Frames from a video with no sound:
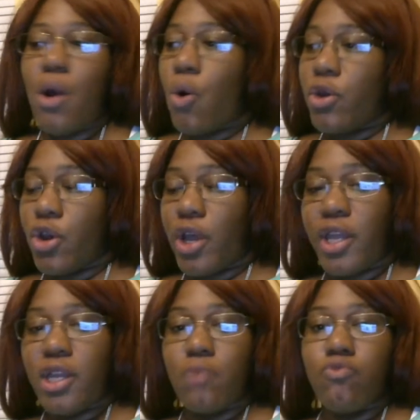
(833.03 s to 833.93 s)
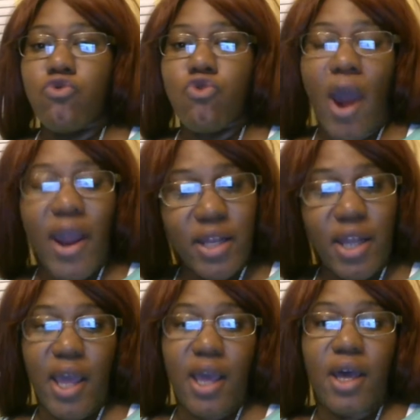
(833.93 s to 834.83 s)
Or you're going to end up right
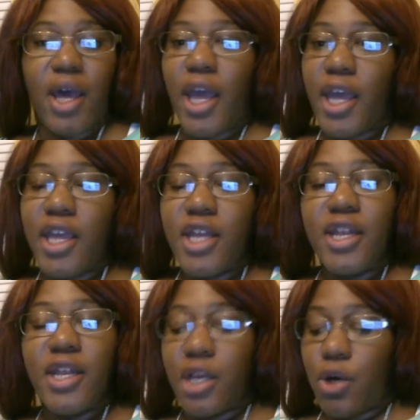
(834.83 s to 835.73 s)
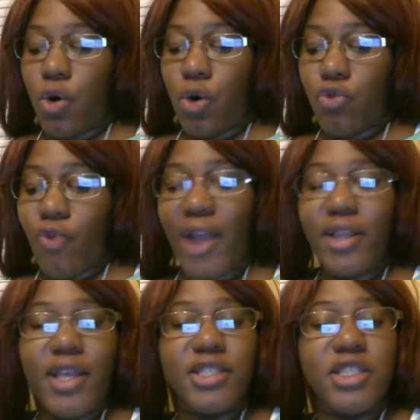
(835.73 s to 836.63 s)
there eating or right
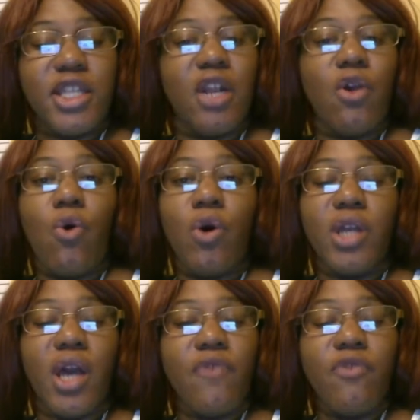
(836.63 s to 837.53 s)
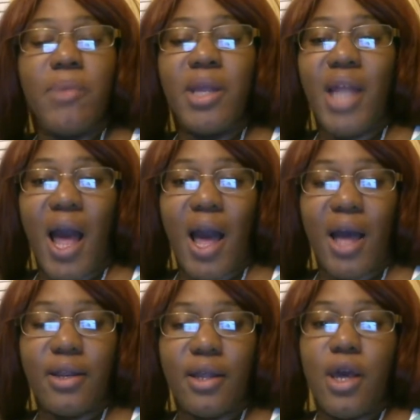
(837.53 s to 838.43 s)
there standing on the government
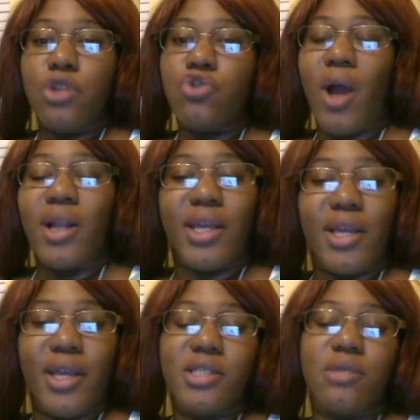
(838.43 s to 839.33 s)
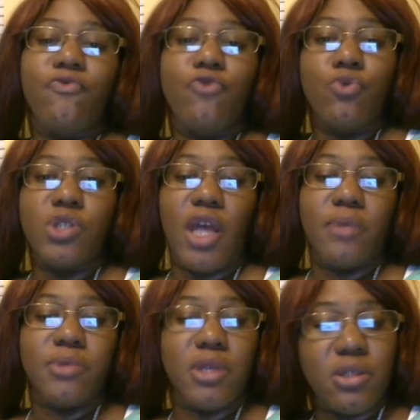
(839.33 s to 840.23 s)
line trying to get some food
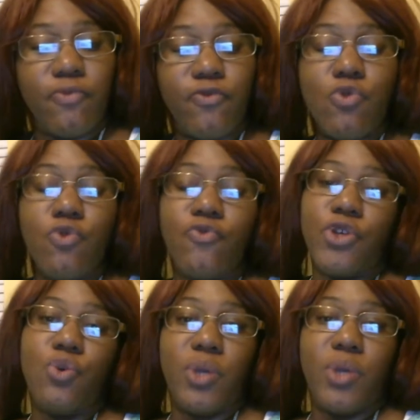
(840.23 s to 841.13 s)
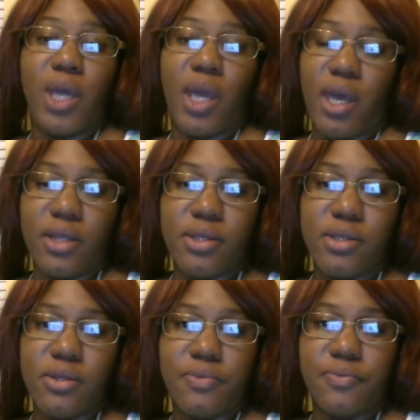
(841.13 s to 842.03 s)
stamps and some food for you and your
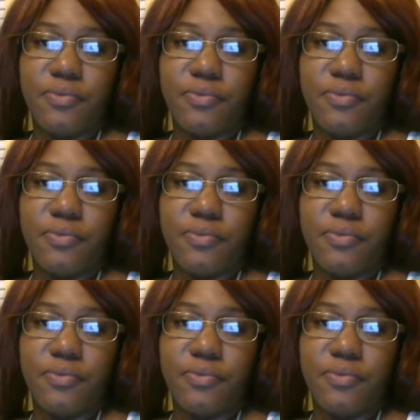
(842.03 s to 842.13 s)
kids.